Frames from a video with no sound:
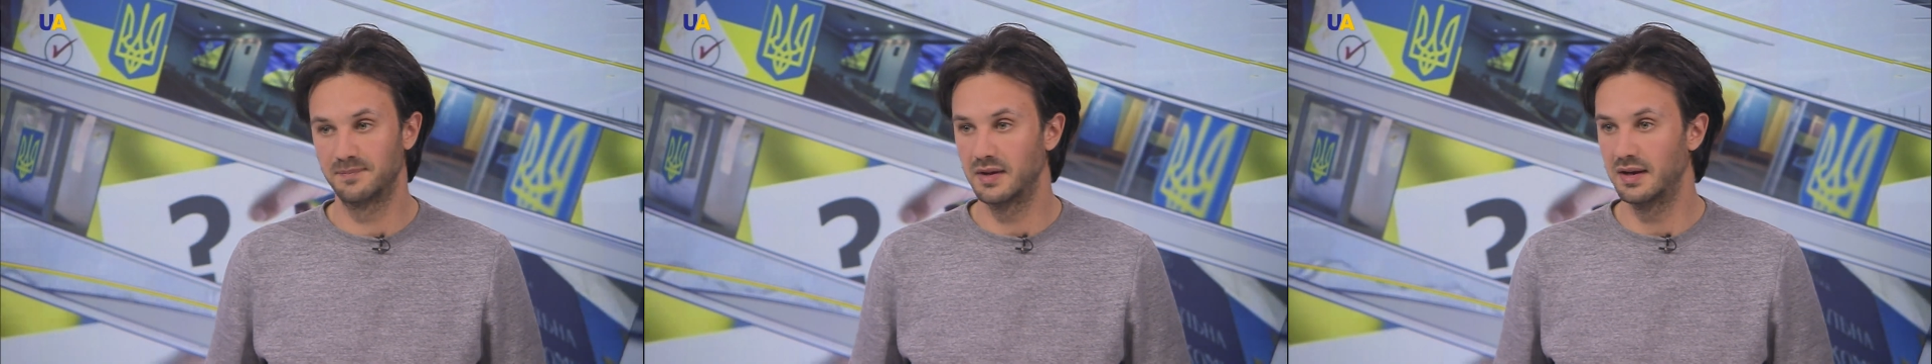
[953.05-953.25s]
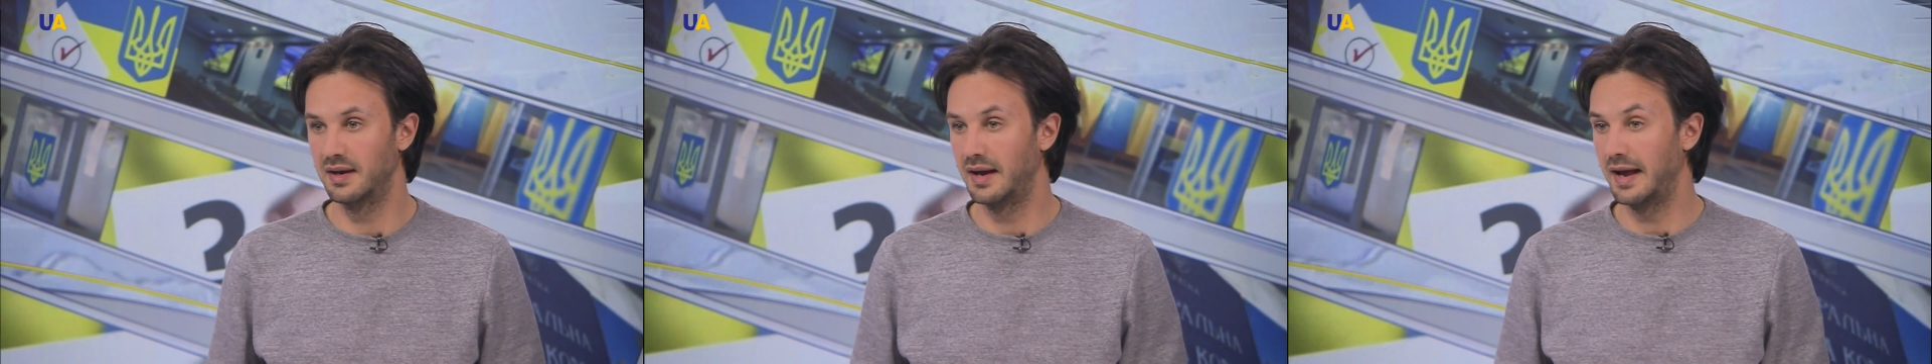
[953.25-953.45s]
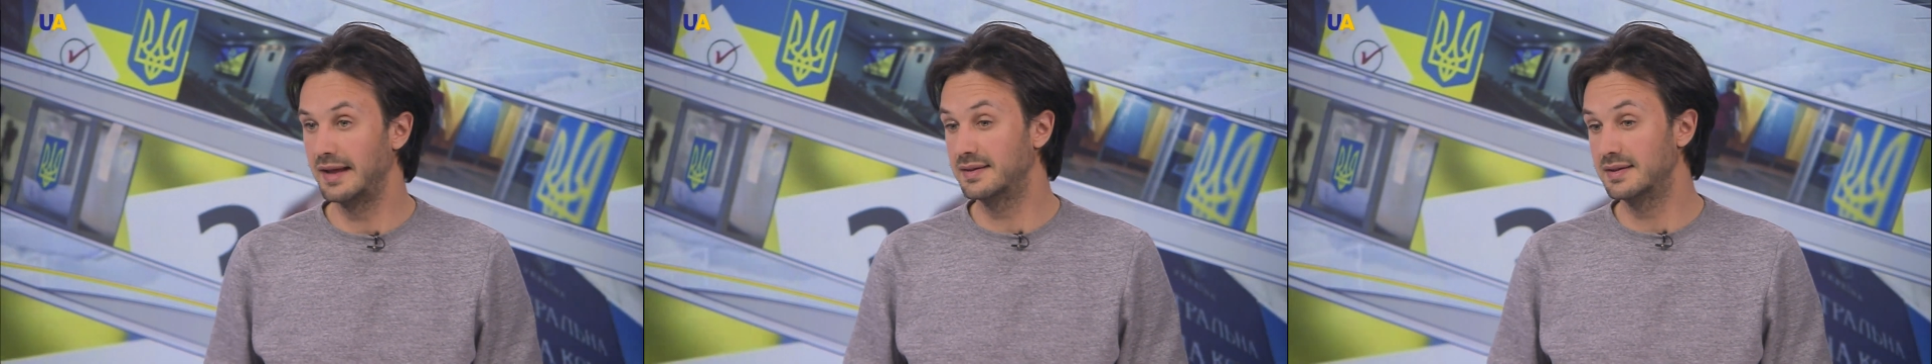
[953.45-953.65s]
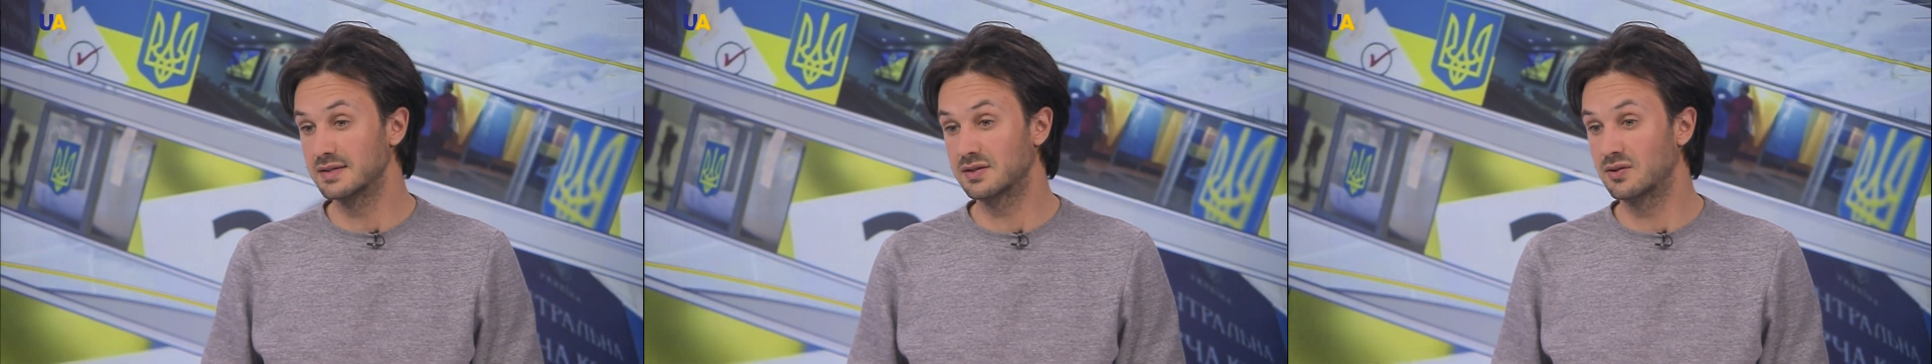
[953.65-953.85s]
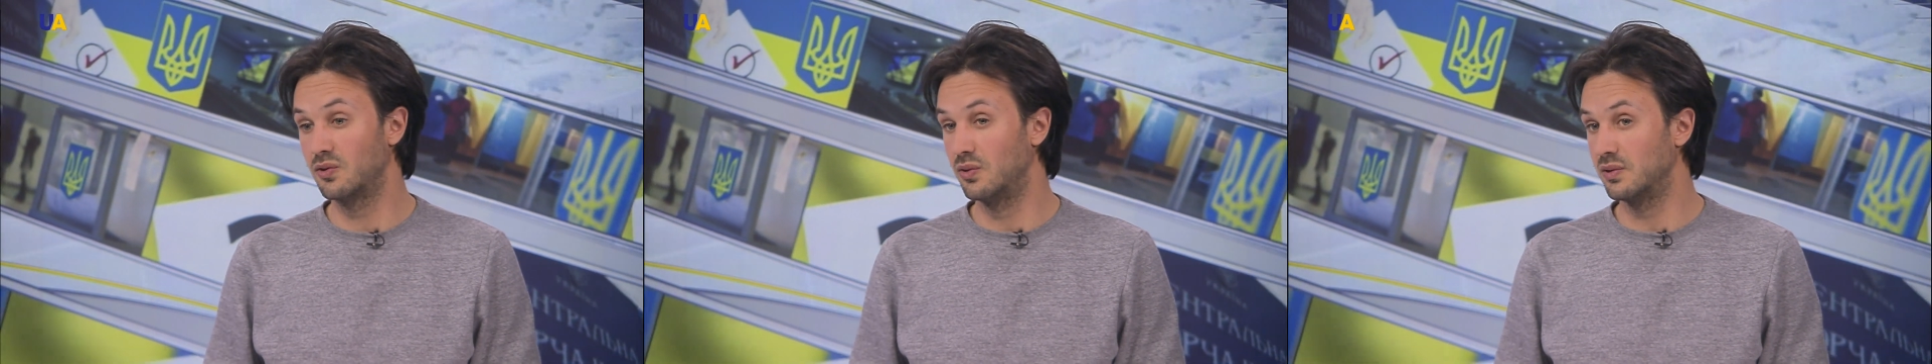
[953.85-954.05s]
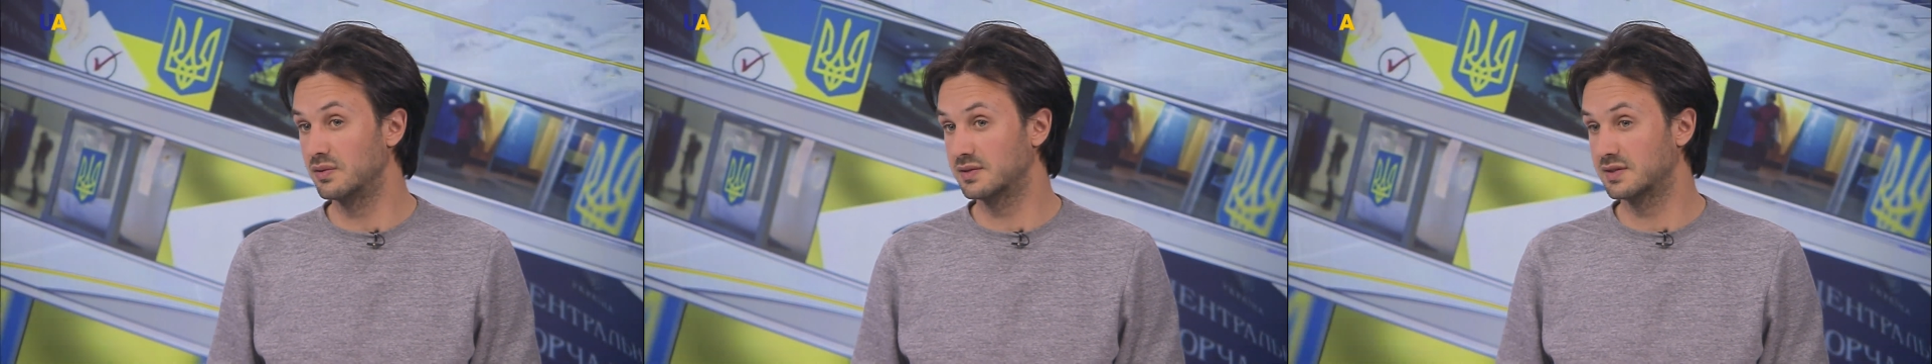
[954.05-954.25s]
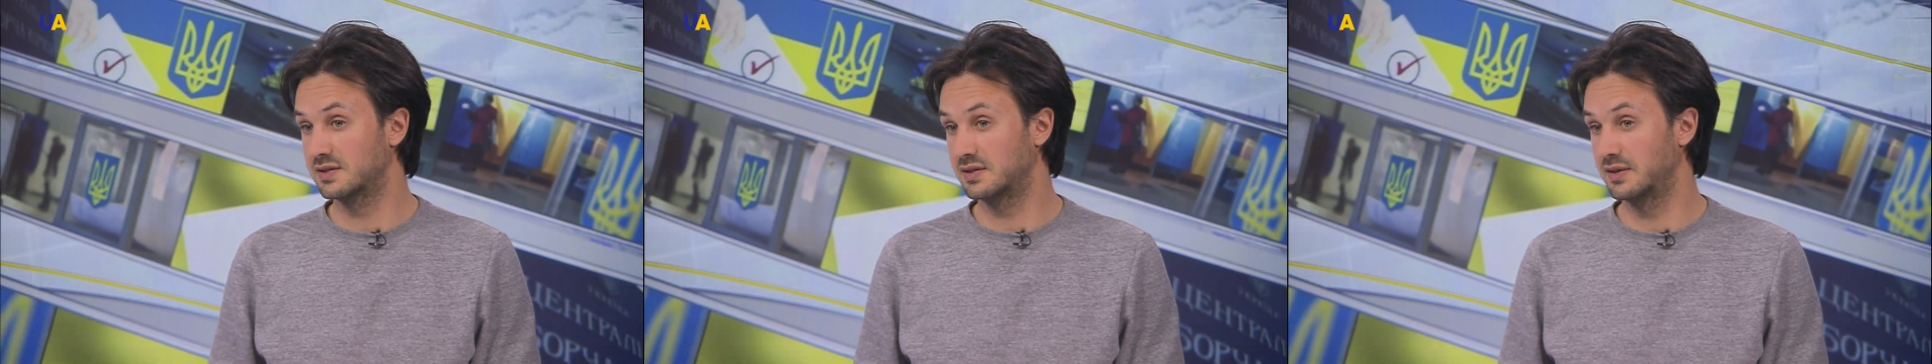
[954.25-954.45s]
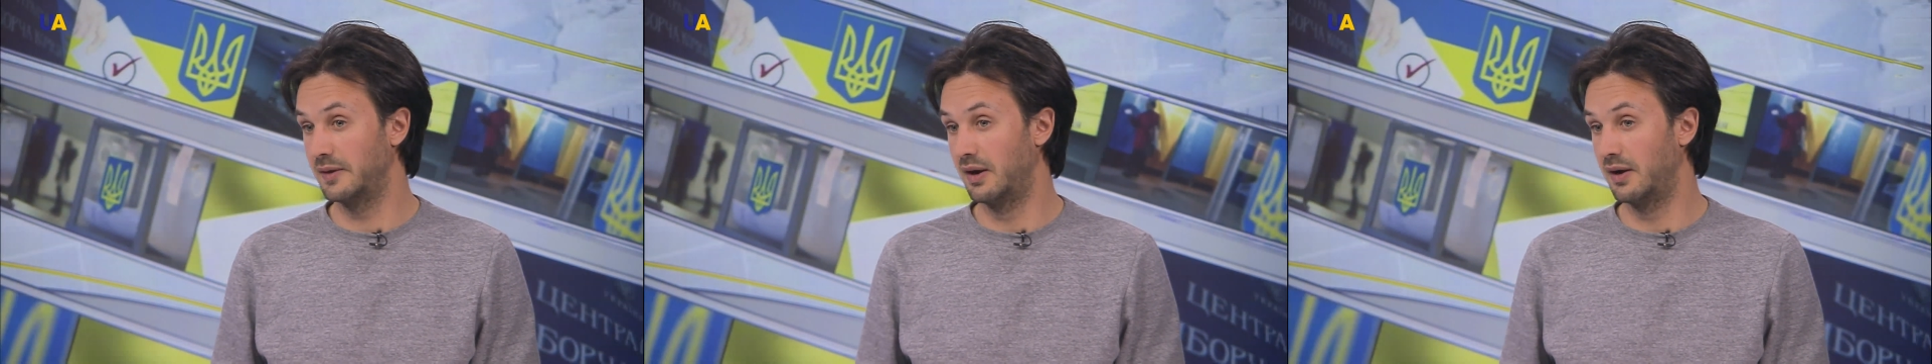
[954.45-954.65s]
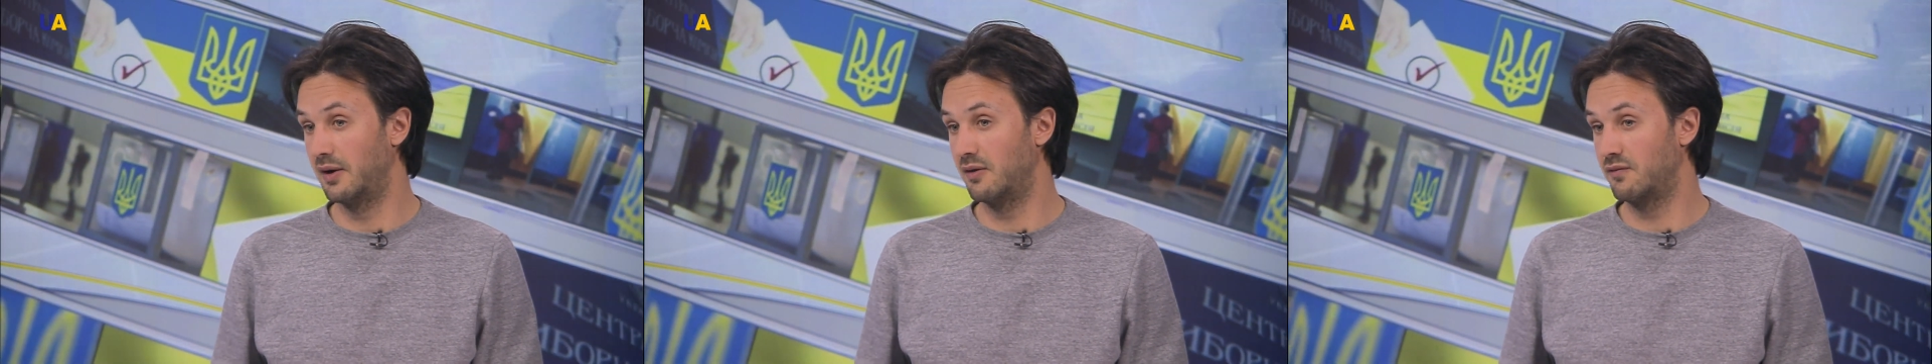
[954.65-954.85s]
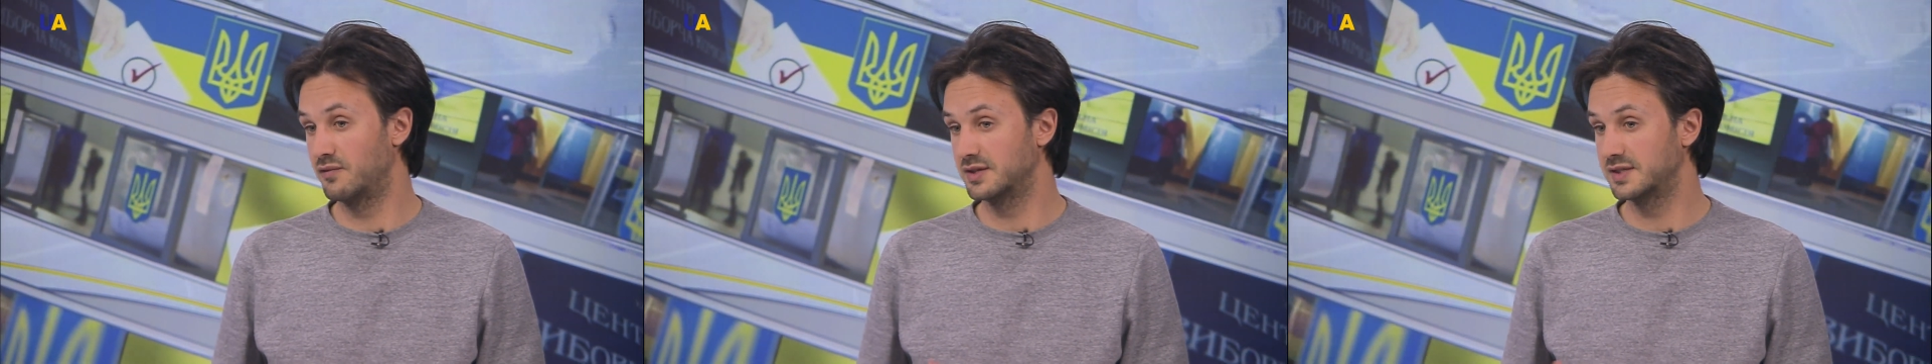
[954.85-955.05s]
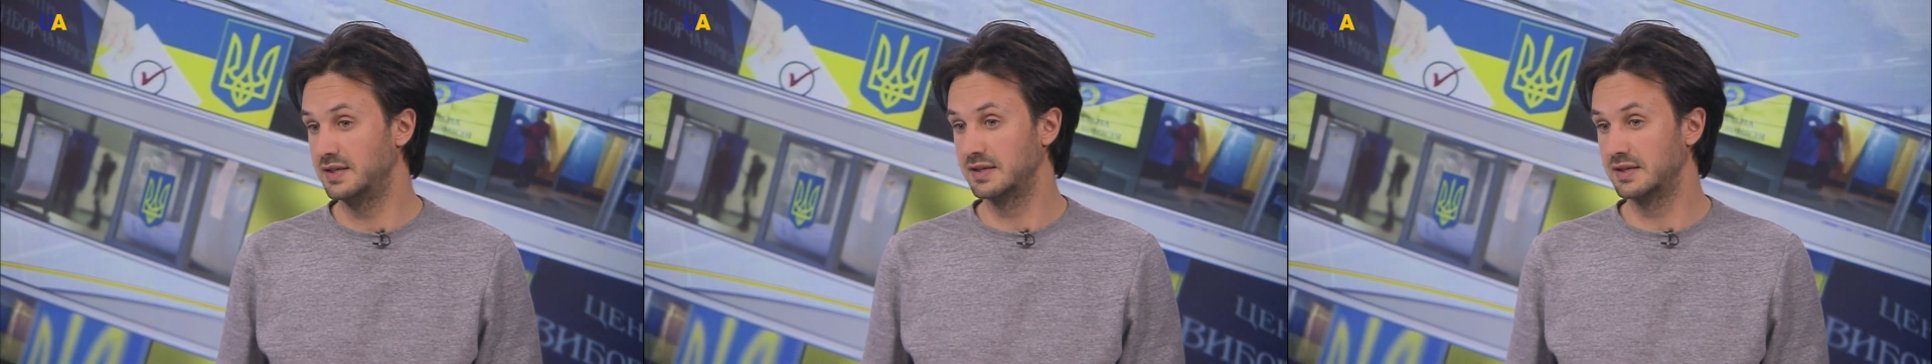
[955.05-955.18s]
and this calls for